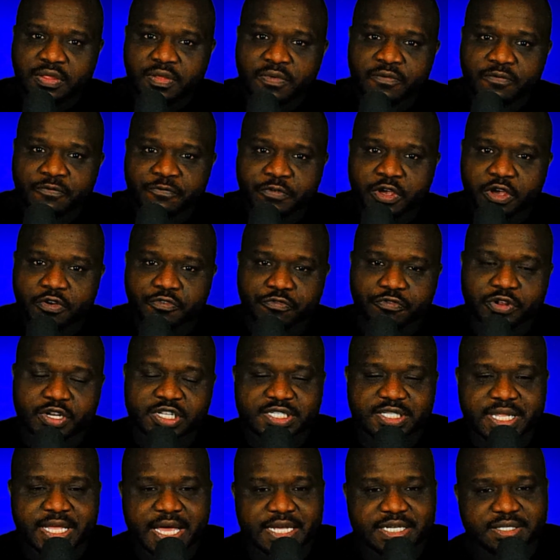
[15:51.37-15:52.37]
feel free to
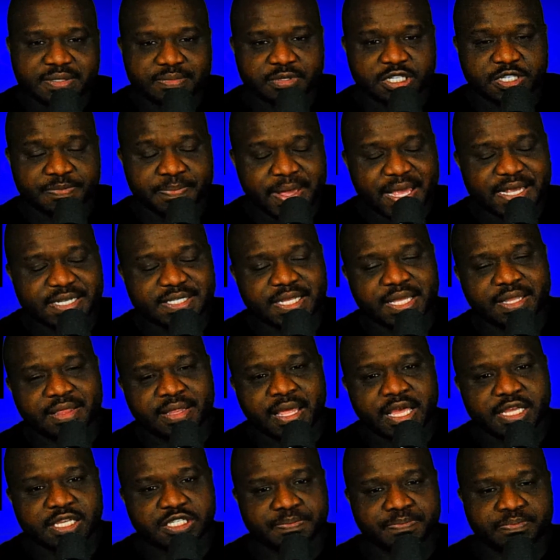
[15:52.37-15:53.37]
smash that
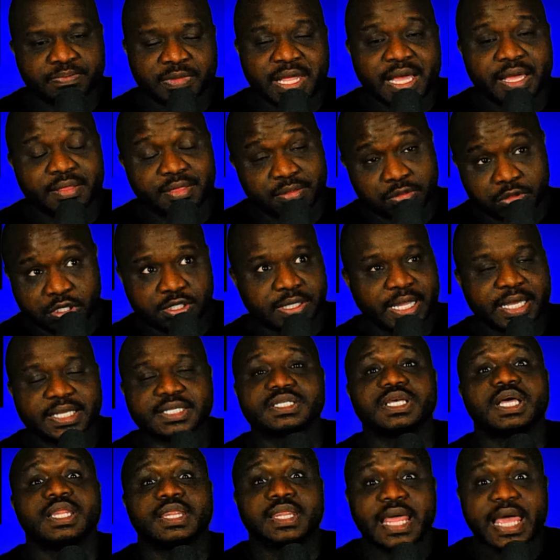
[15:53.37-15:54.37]

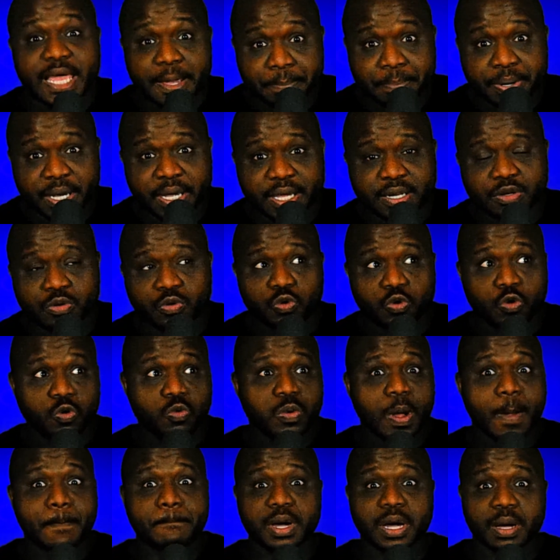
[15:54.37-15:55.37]
like button.
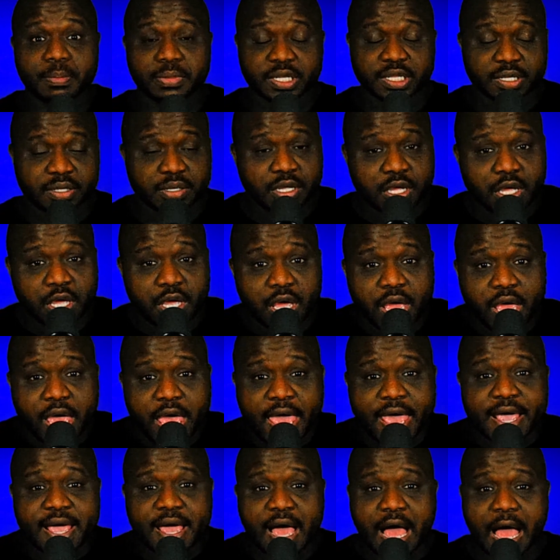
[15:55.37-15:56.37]
I'm bumbling.
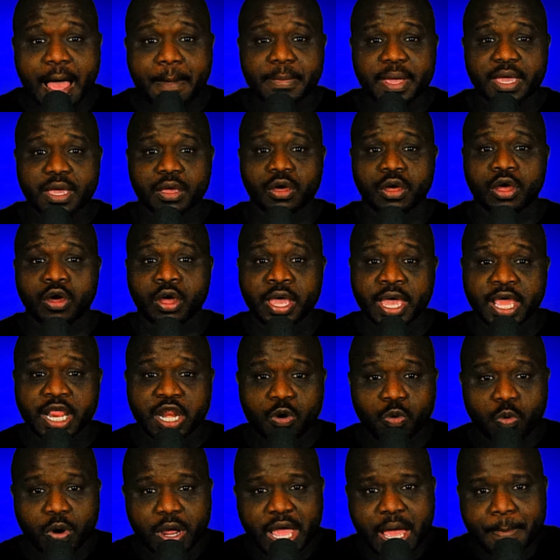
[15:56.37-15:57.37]
And comment
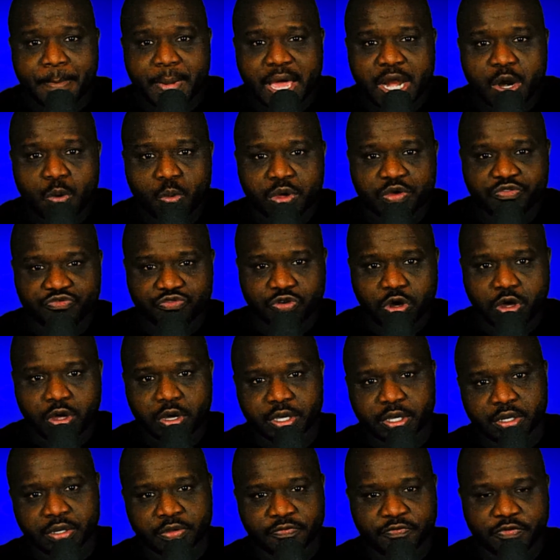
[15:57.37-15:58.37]
anywhere I might have went
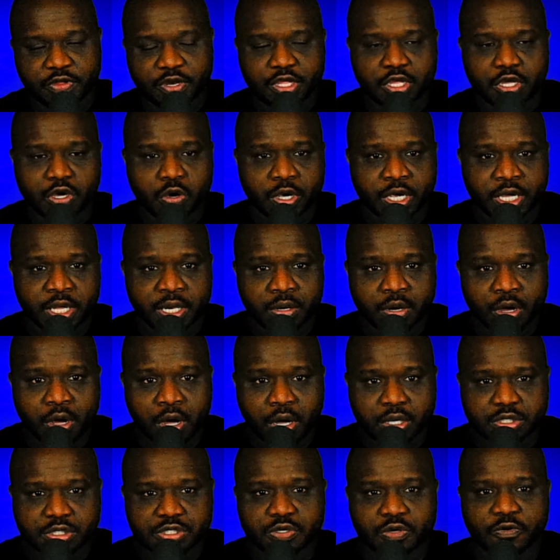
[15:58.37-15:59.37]
wrong in the video. And
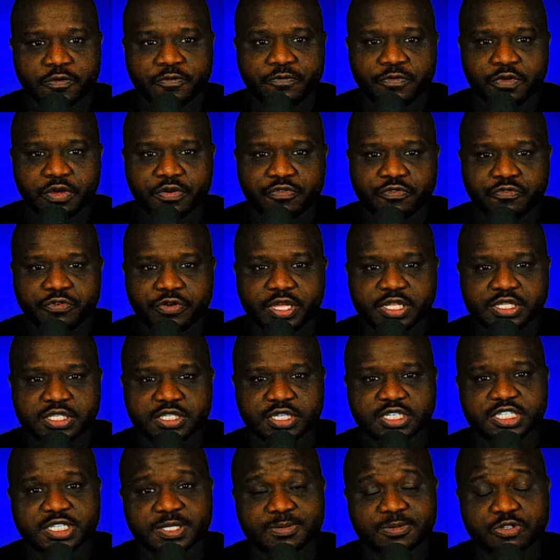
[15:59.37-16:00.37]
also feel free
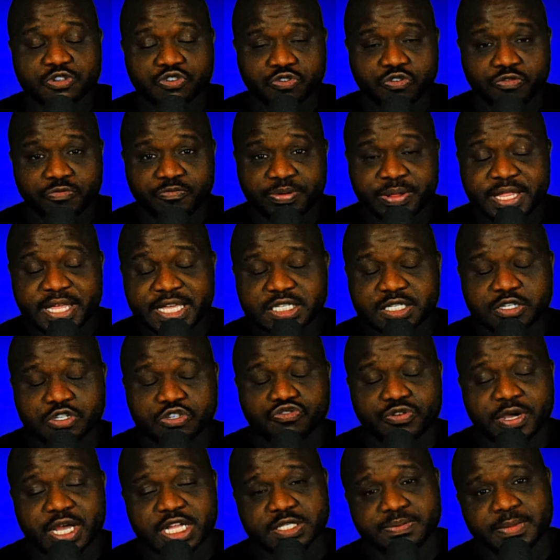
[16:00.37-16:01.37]
to please
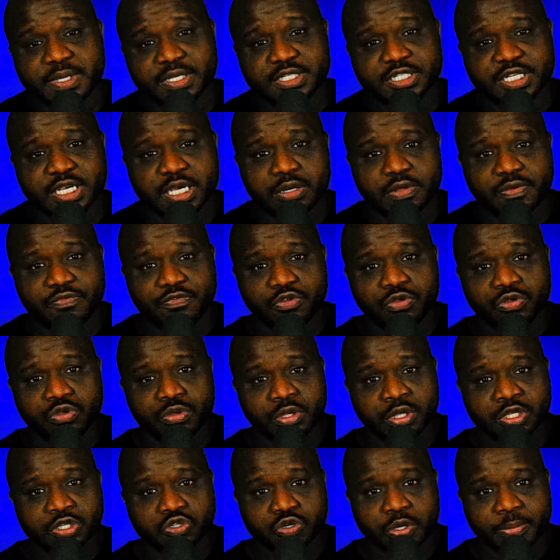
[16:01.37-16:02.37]
subscribe to my channel if you
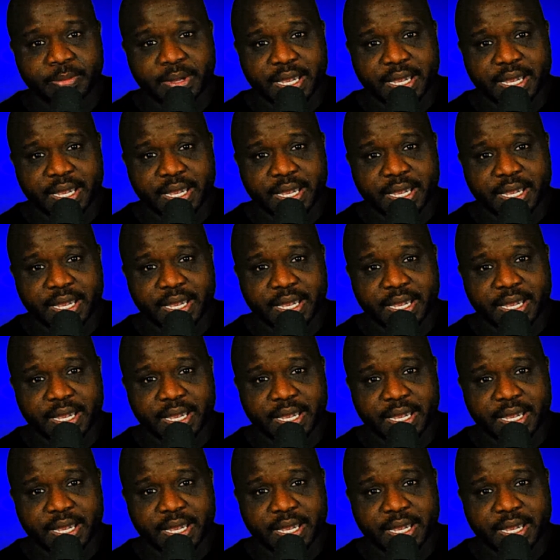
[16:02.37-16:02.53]
enjoy my